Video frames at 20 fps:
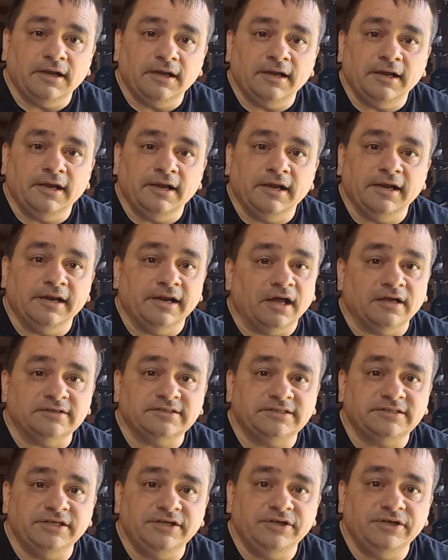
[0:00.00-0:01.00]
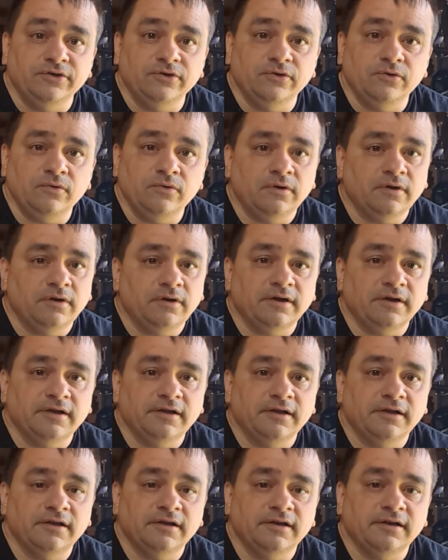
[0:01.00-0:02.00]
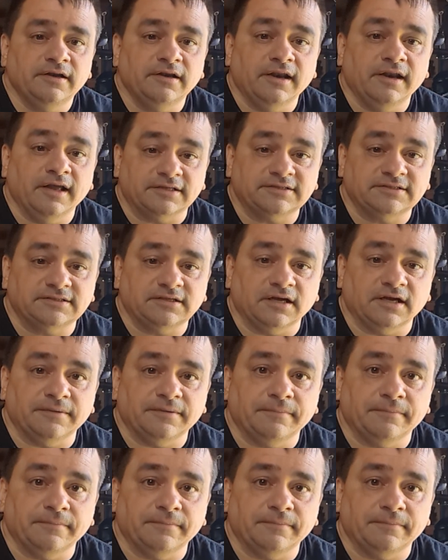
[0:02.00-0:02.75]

And I'll see you next time.